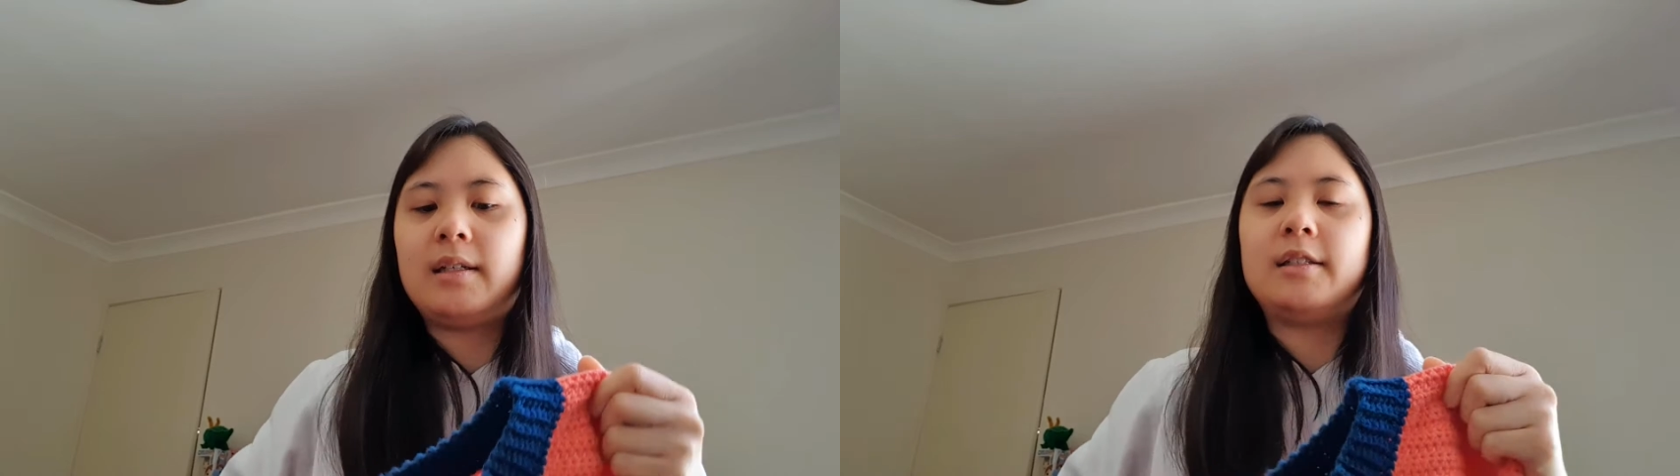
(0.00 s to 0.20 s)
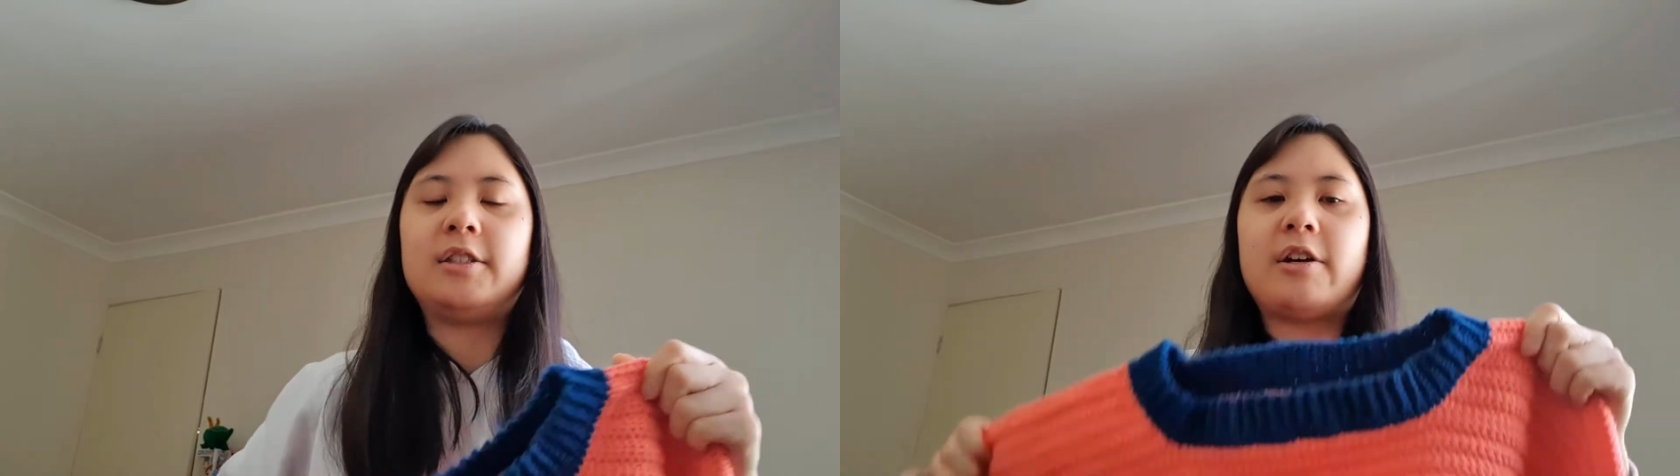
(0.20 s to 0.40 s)

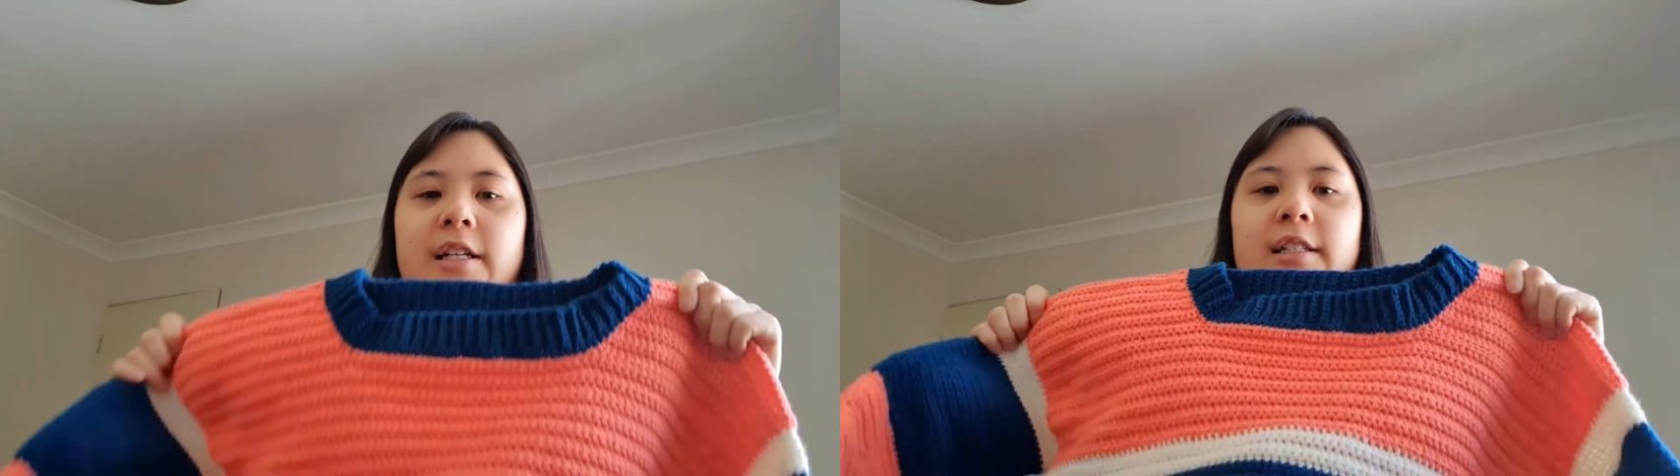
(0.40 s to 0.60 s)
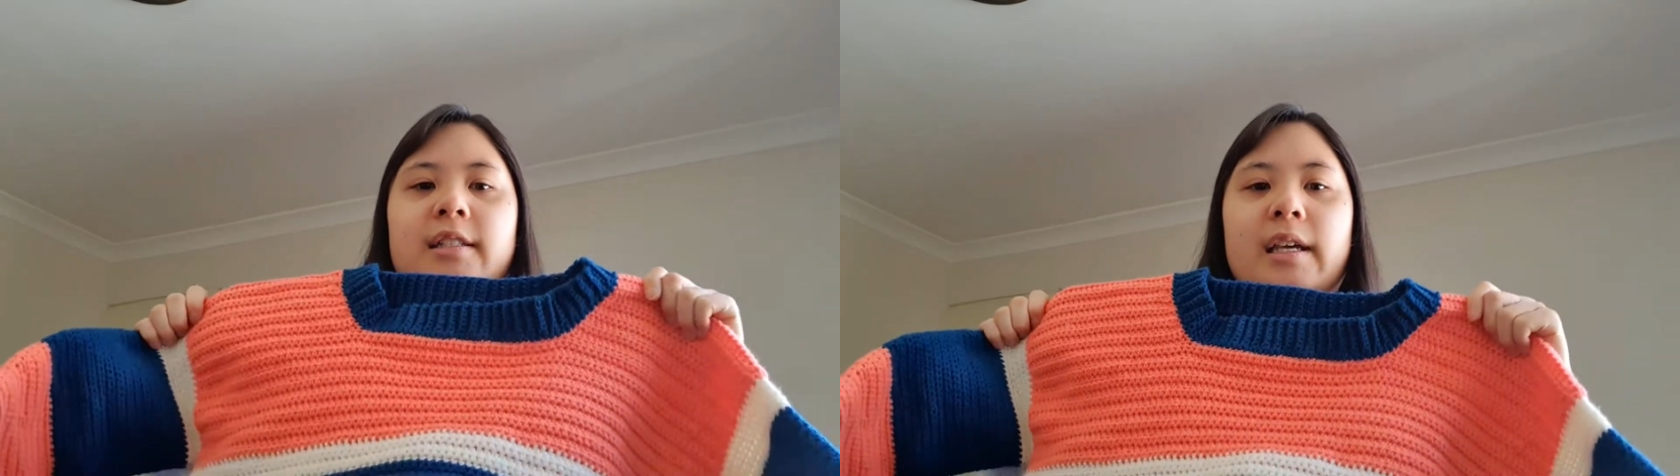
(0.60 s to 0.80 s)
So I
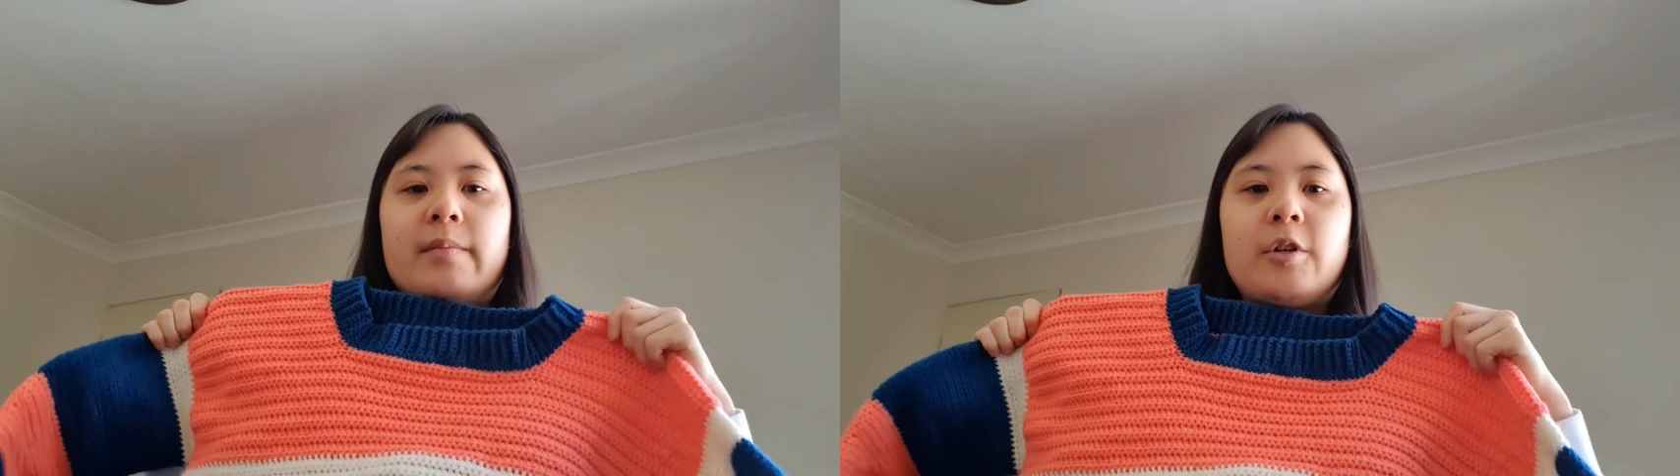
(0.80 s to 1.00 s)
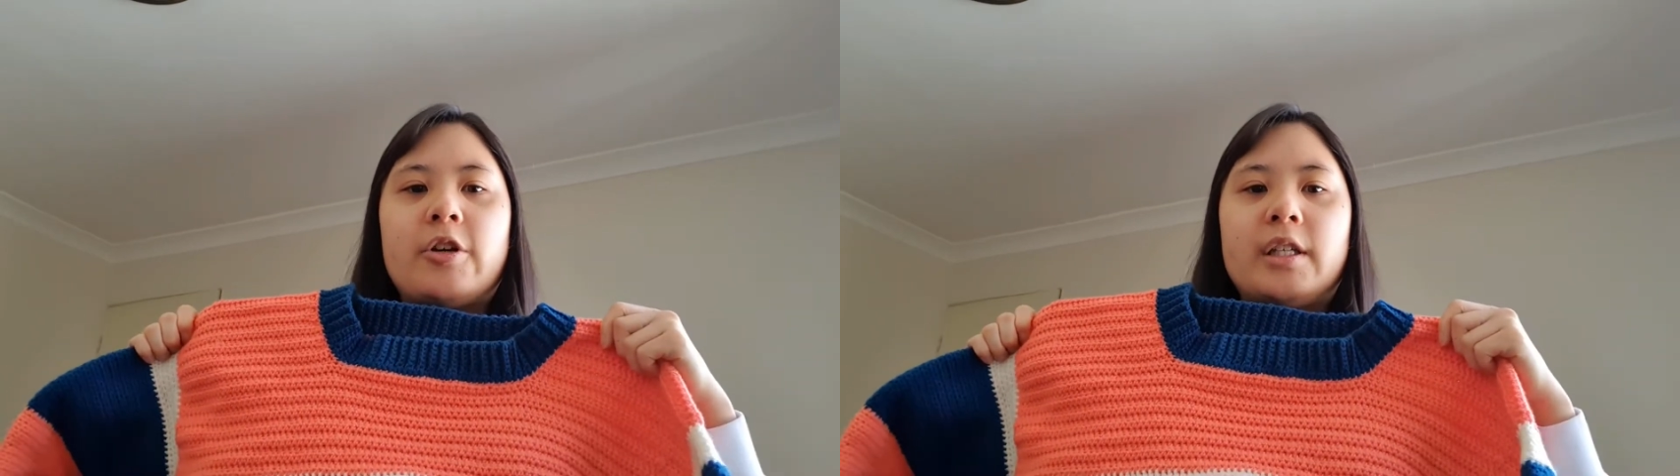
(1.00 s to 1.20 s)
just
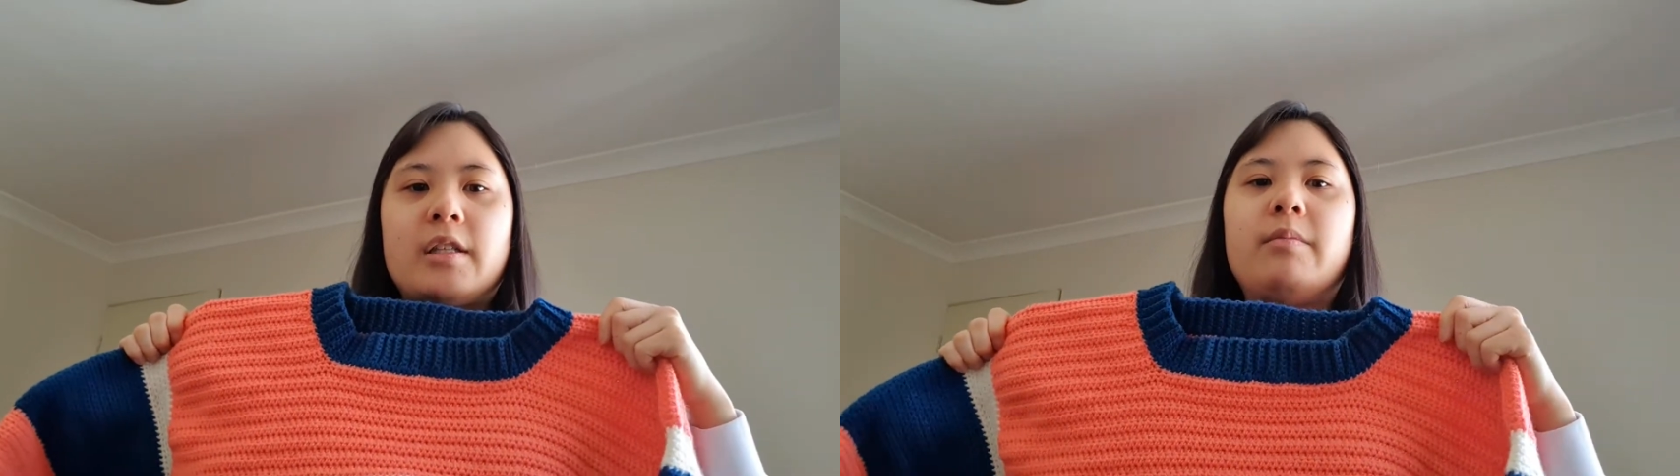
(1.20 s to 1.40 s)
kept going to the